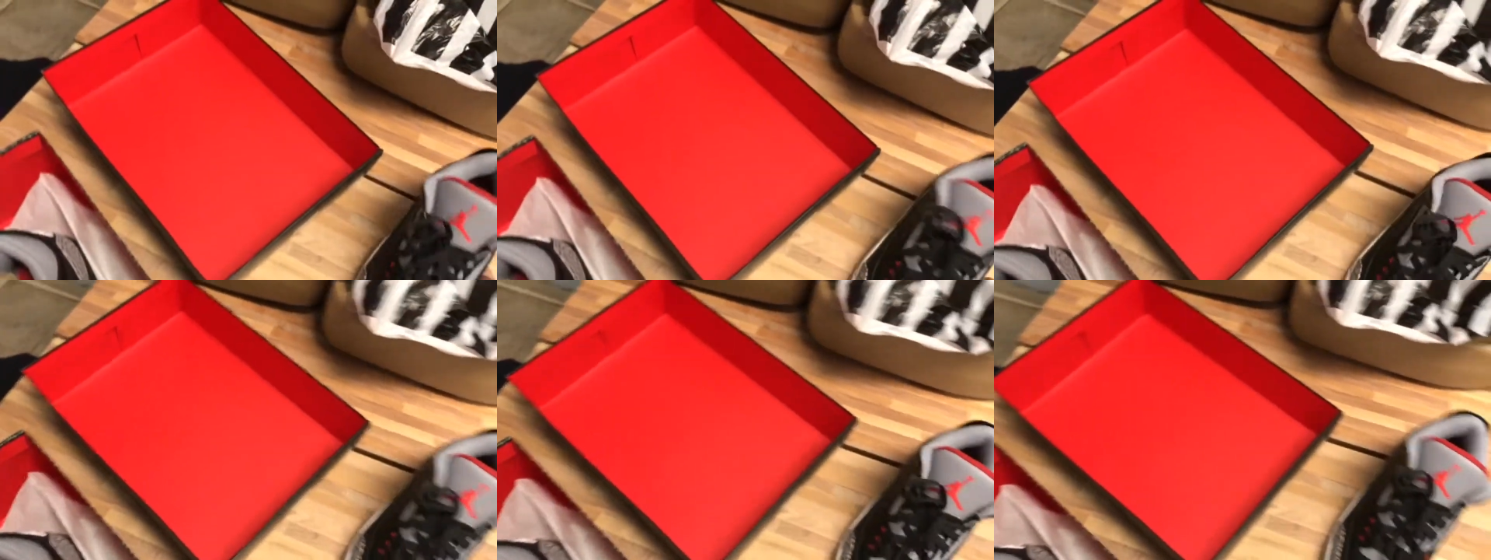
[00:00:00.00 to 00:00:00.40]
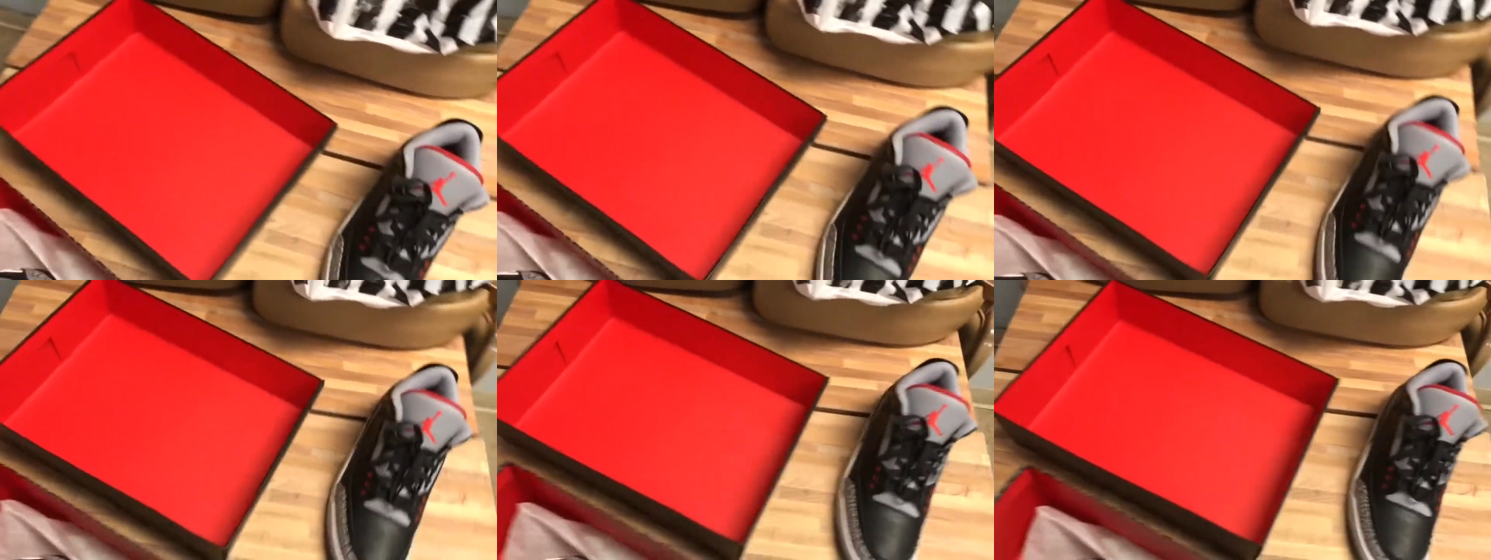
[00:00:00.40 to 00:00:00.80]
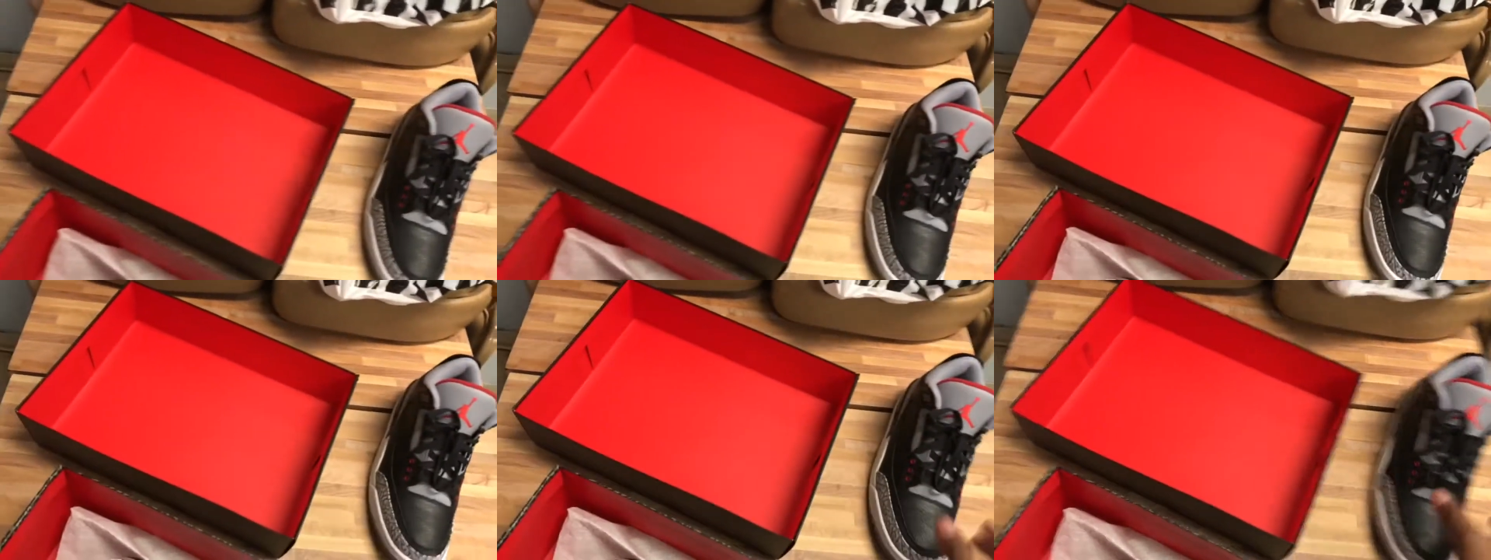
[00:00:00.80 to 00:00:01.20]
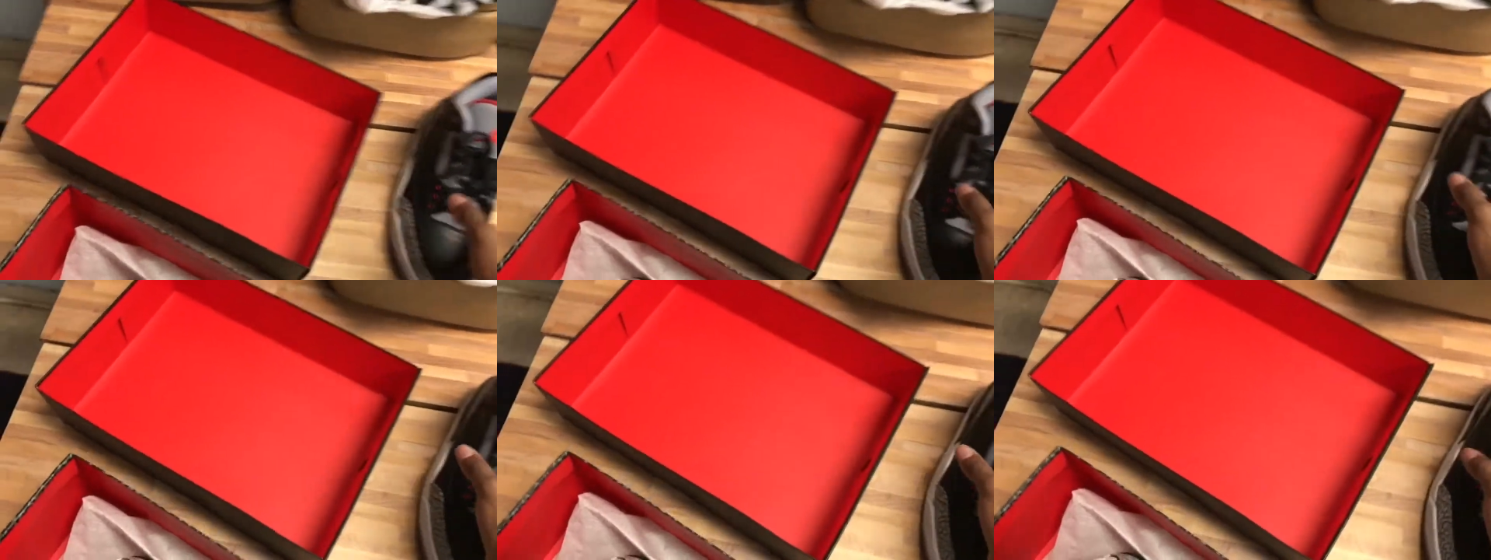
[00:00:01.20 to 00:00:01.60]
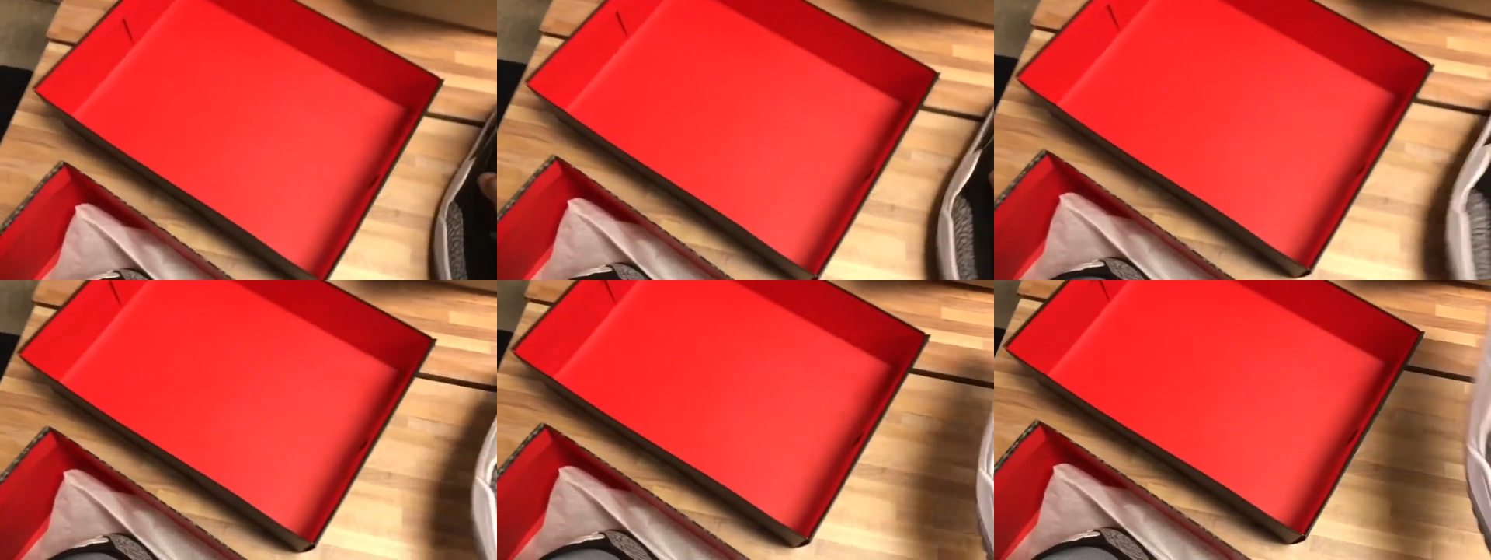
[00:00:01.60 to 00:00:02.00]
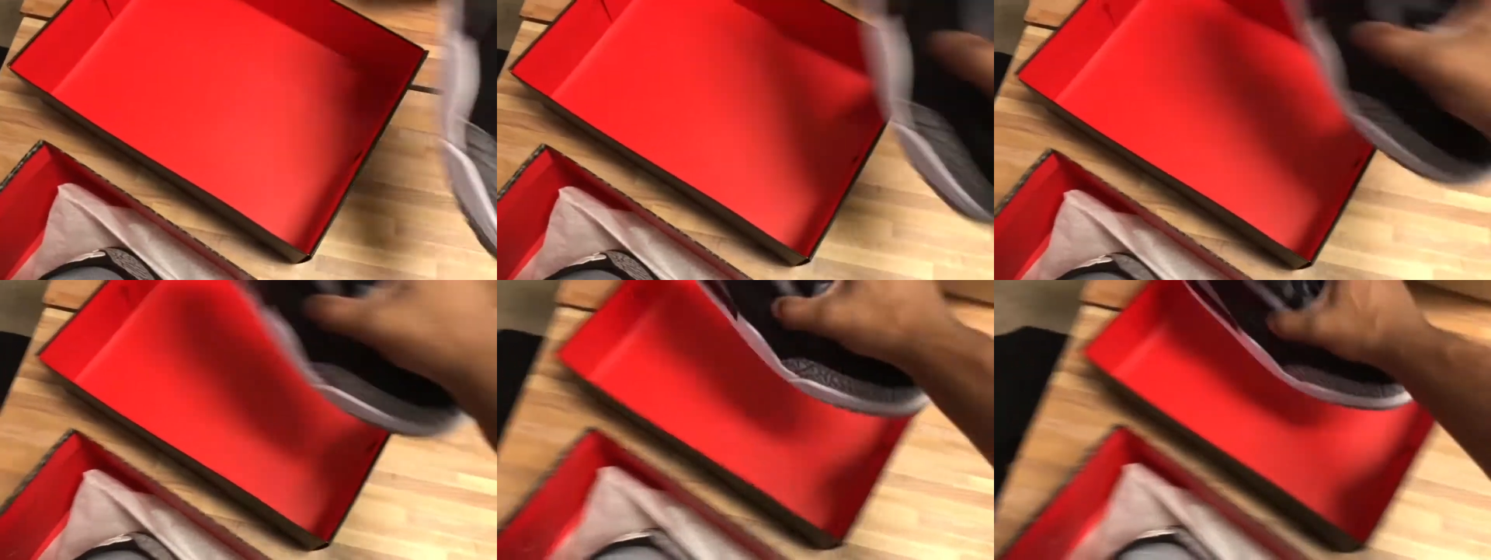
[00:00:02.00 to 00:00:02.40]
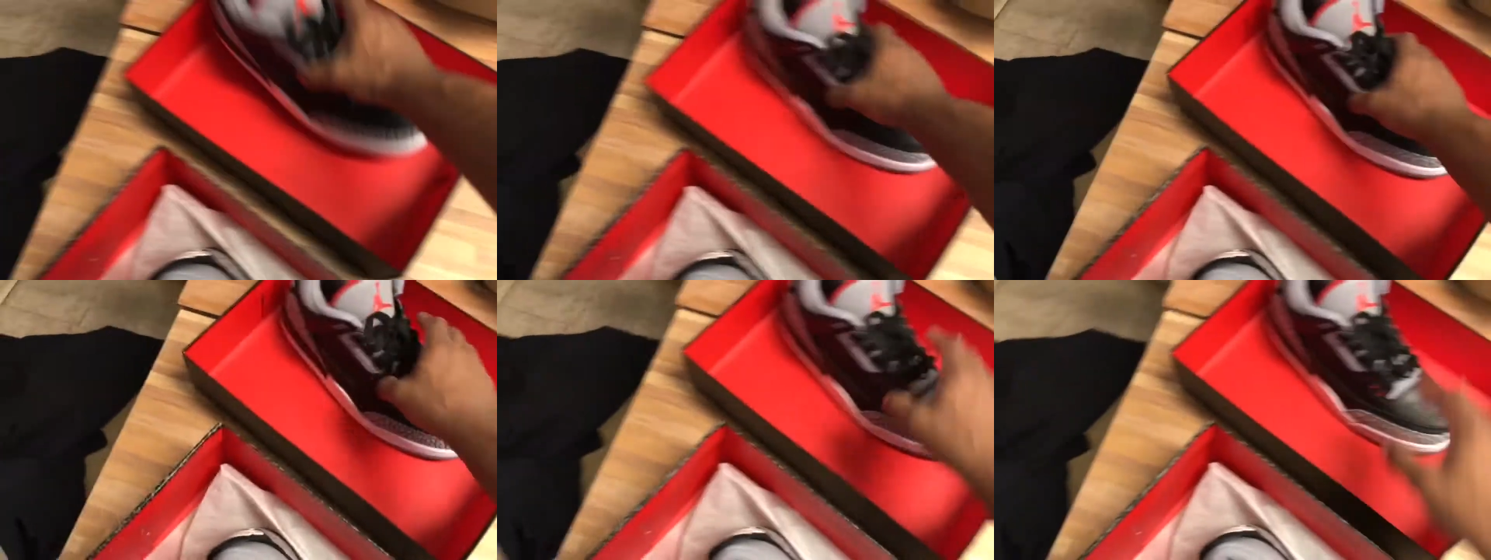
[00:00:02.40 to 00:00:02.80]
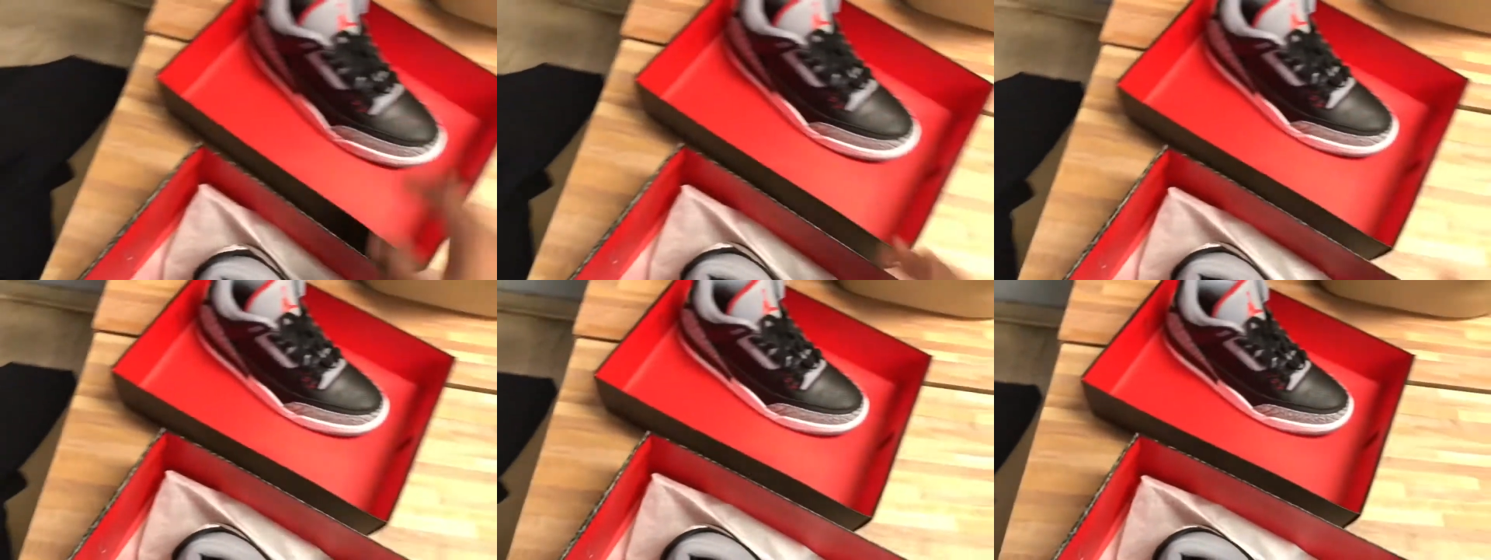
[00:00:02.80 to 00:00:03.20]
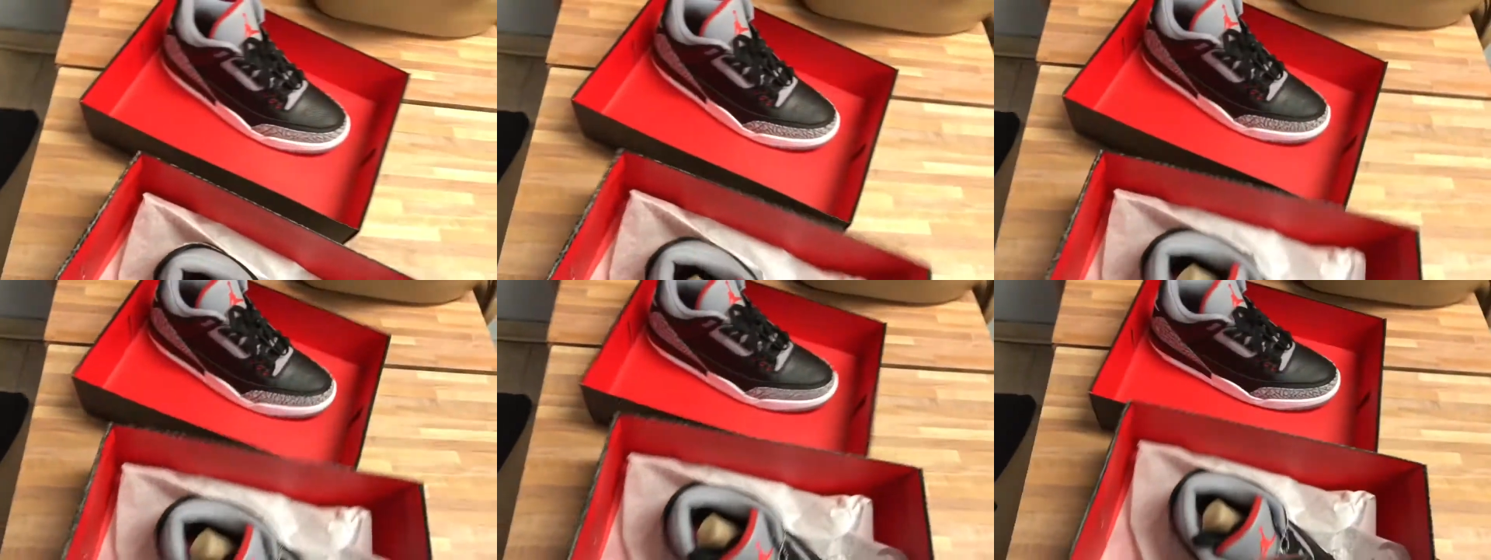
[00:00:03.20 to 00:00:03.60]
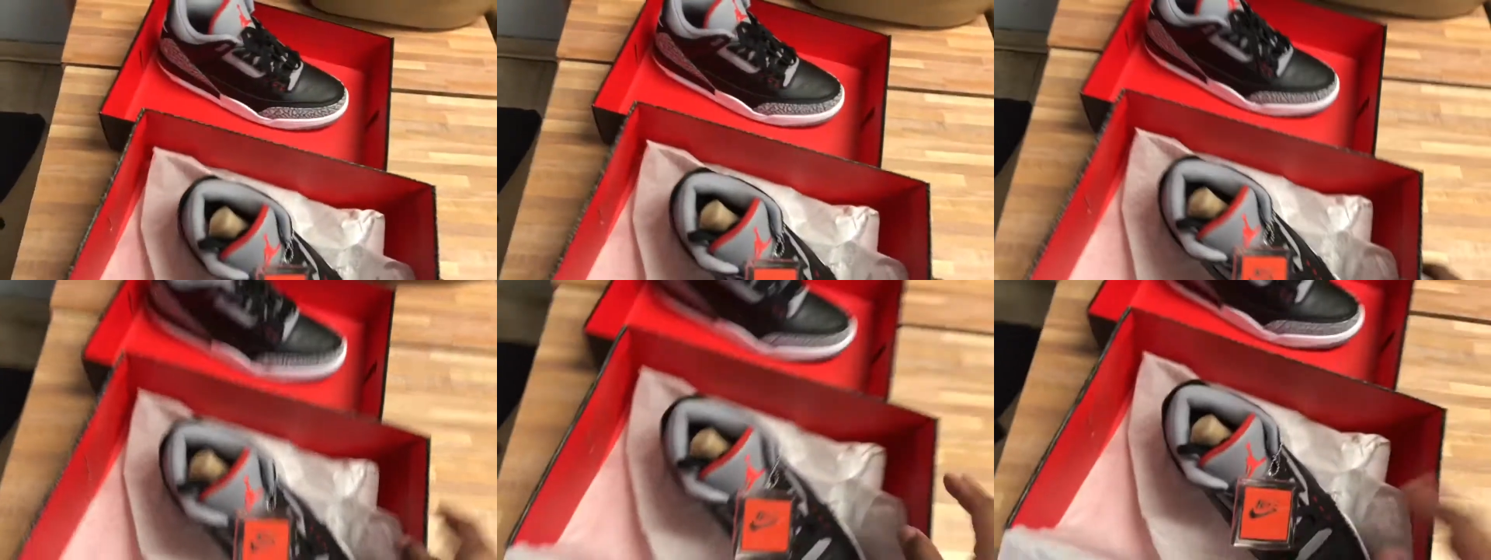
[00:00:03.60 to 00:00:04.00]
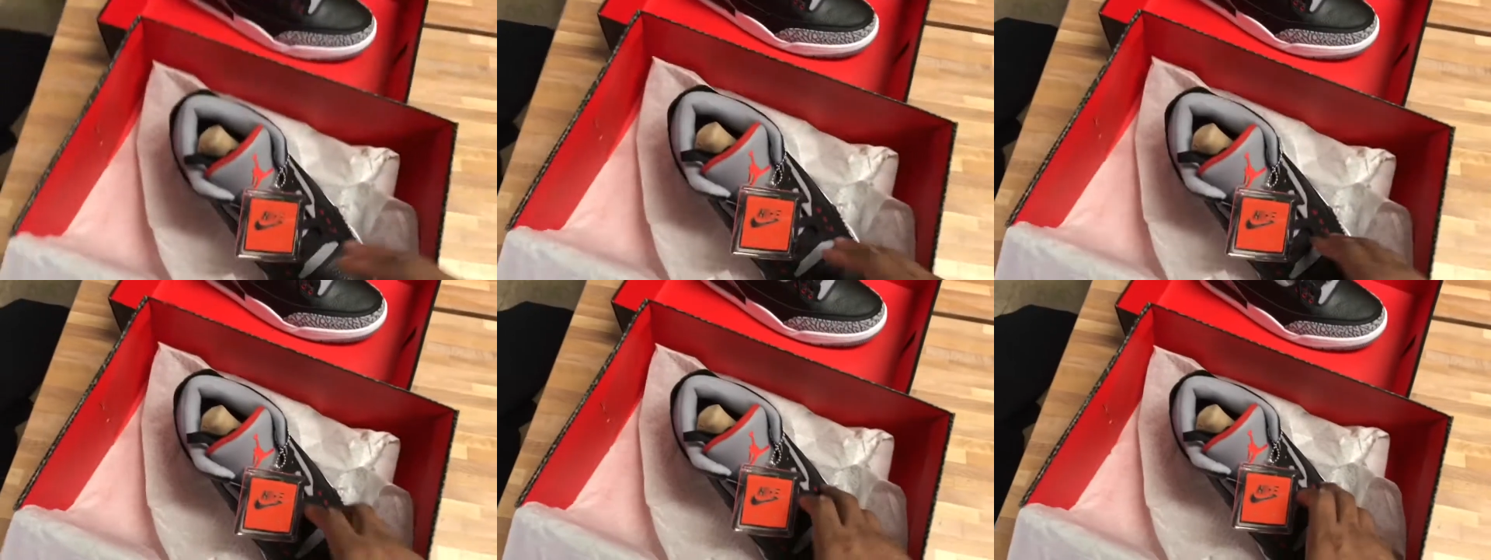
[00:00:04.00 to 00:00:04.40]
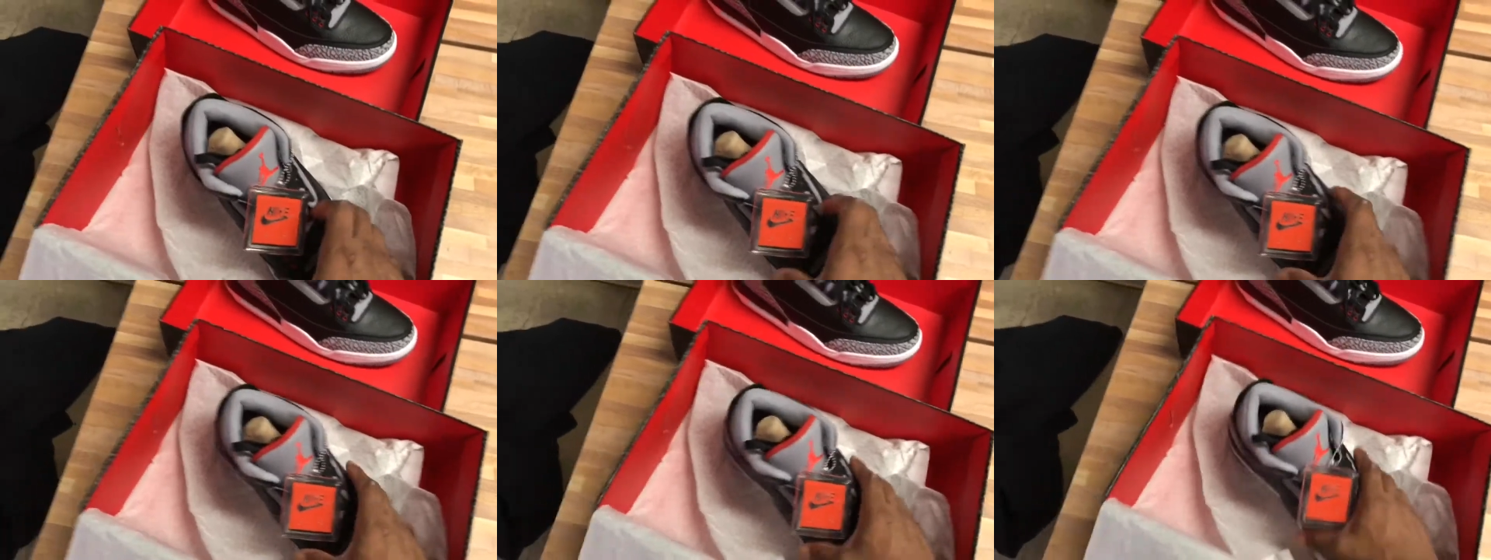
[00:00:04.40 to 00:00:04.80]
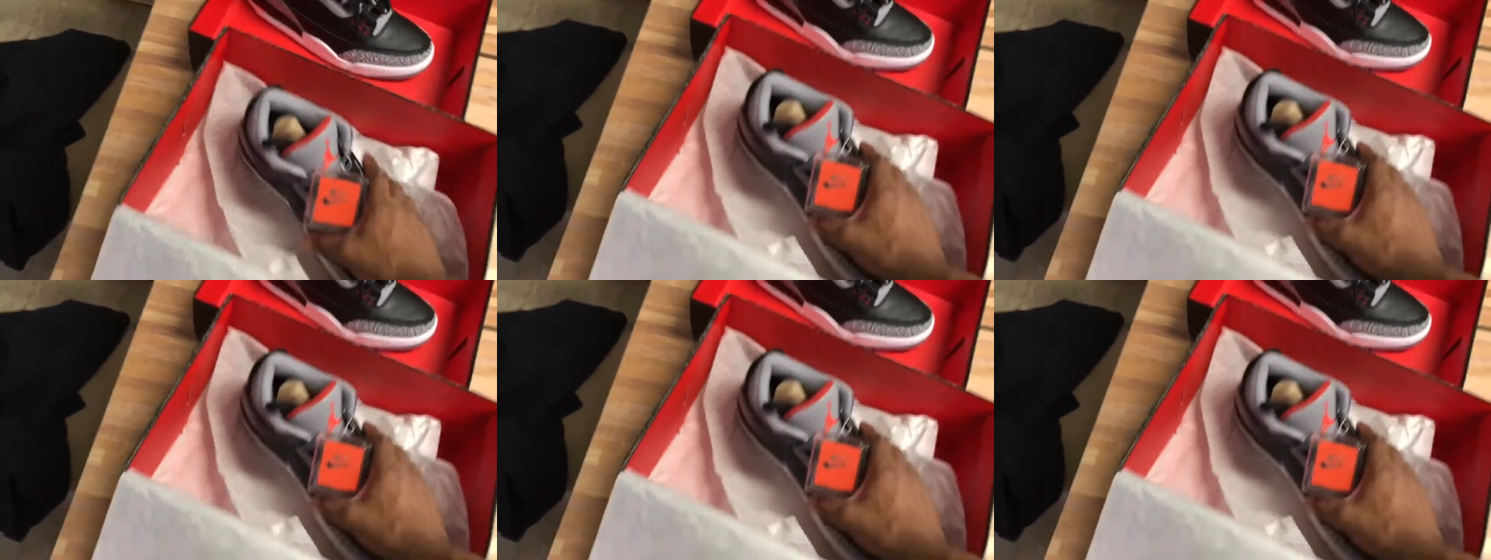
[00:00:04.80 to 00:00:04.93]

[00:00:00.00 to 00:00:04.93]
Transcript: [unreadable: no face in view]